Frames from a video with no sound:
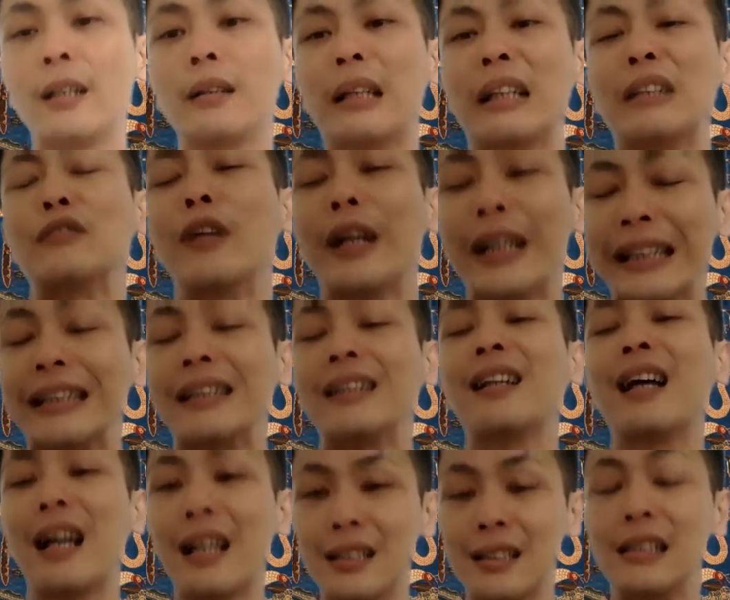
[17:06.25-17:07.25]
that
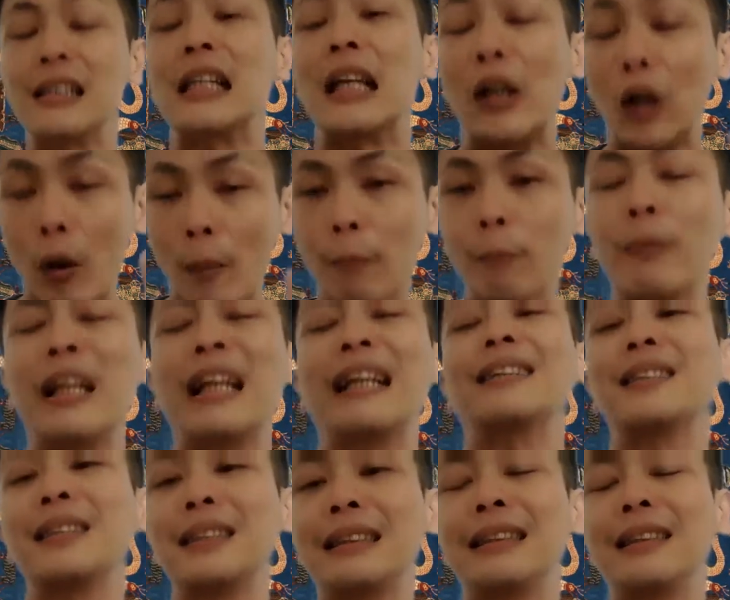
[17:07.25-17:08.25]
recognizes the
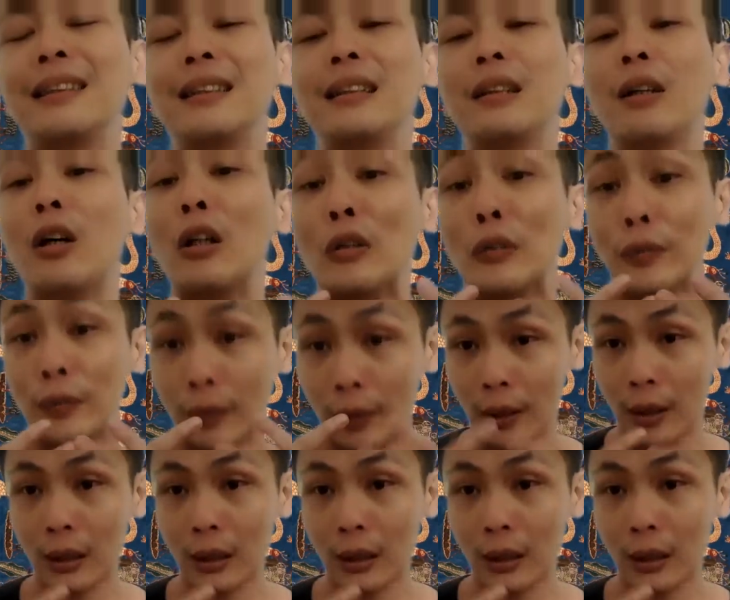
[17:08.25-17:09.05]
complexity of